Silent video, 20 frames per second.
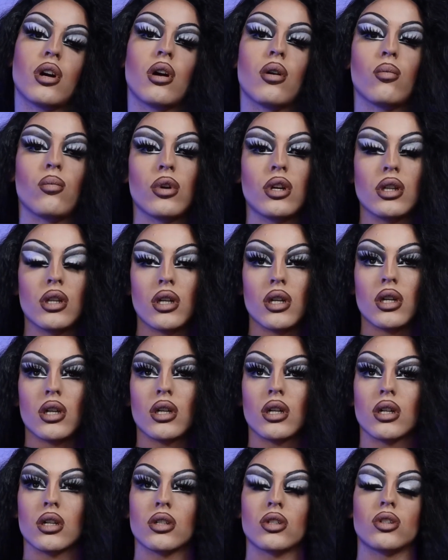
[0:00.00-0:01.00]
We
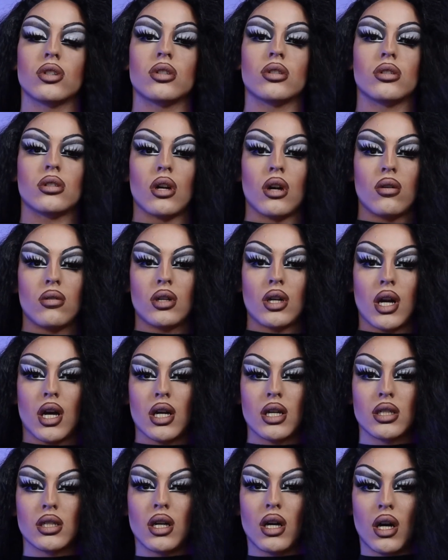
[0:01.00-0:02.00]
look so
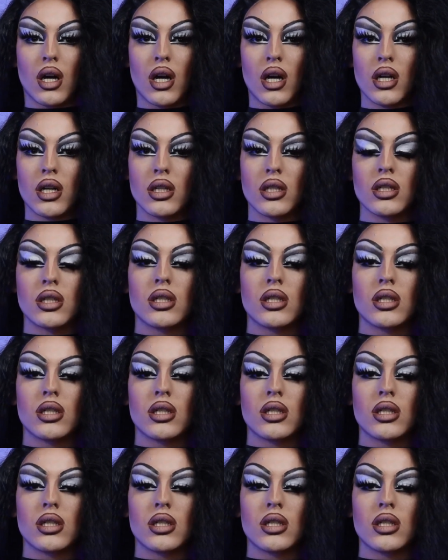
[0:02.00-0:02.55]
nice, hot, and